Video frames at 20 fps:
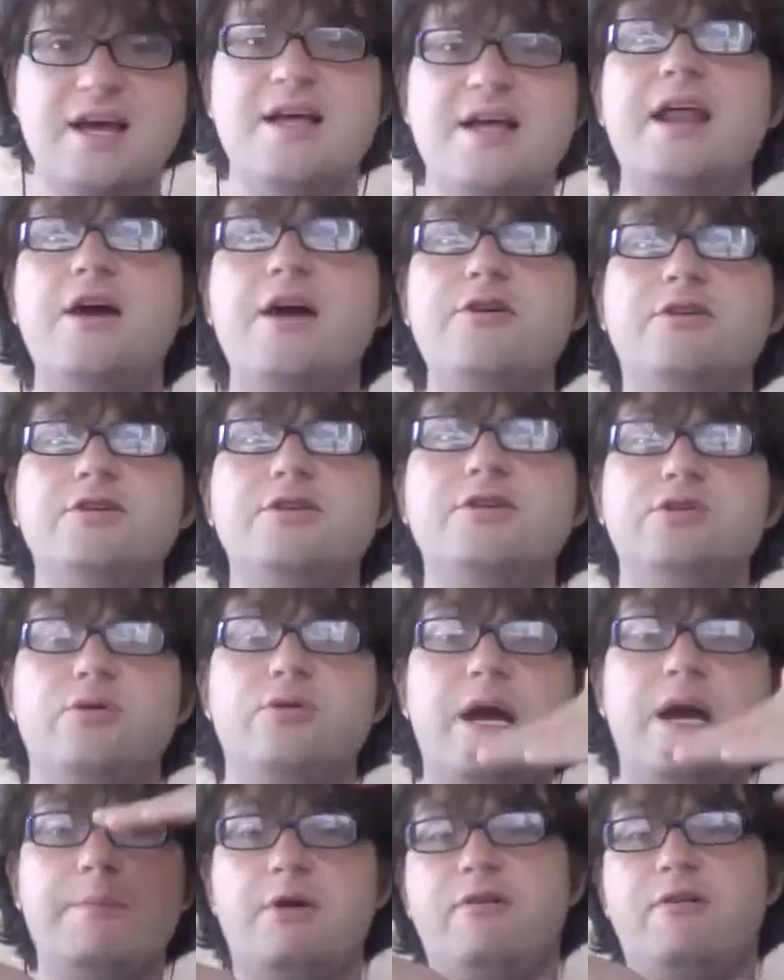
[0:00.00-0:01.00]
Now you can do
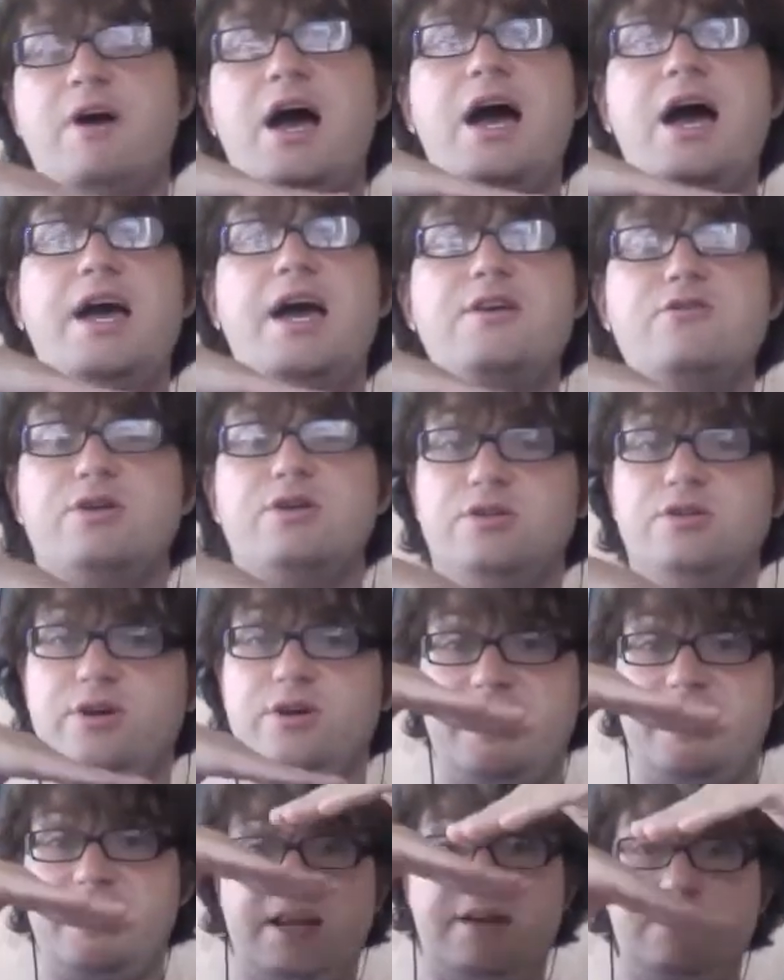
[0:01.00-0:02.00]
MRI, you can
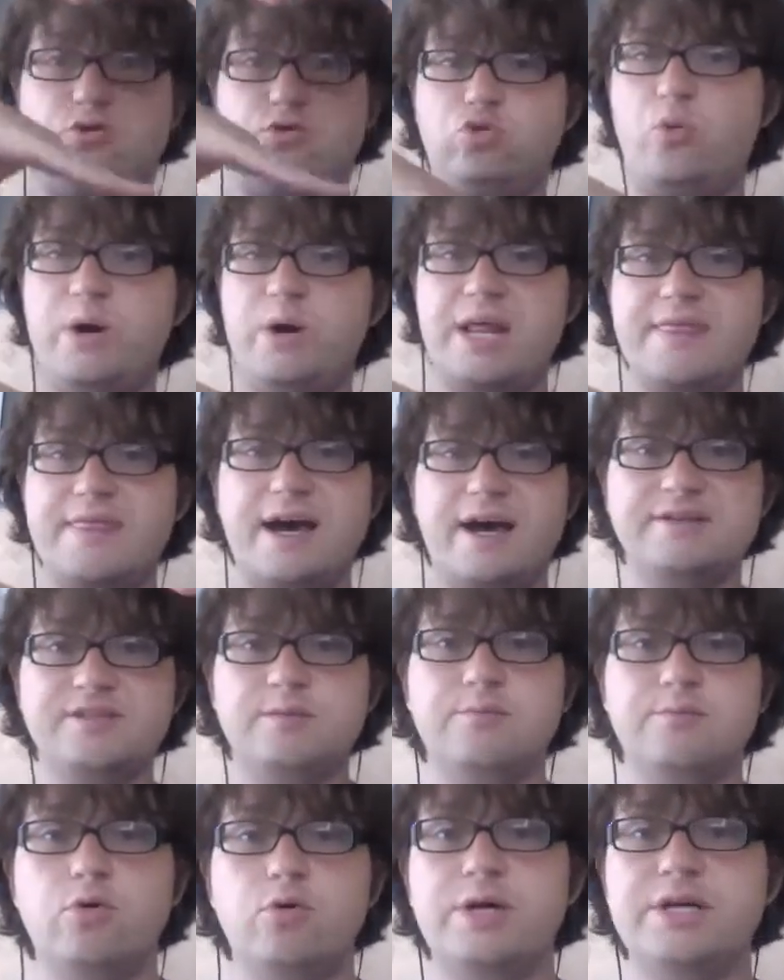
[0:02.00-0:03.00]
look at 20,000
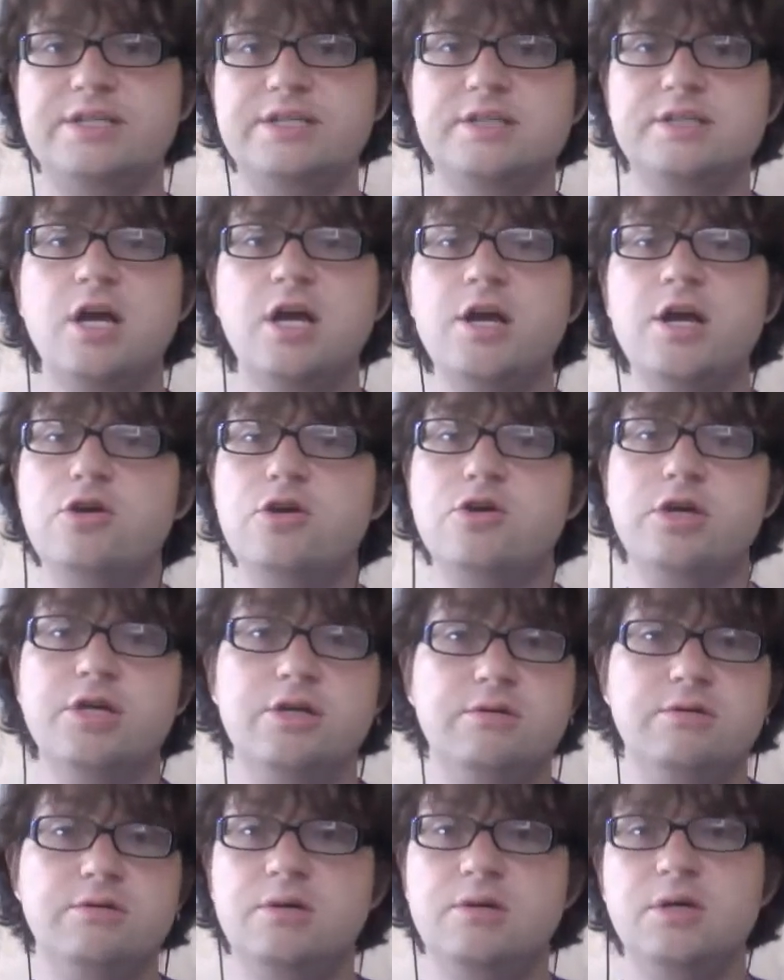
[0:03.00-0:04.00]
points, you
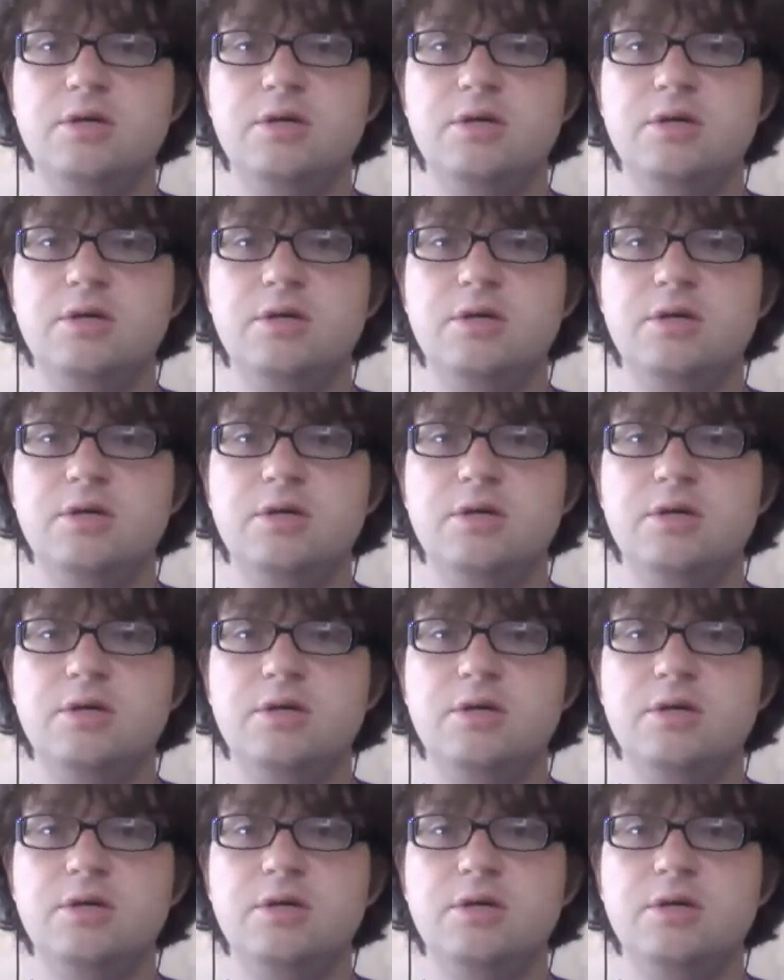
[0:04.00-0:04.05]
can,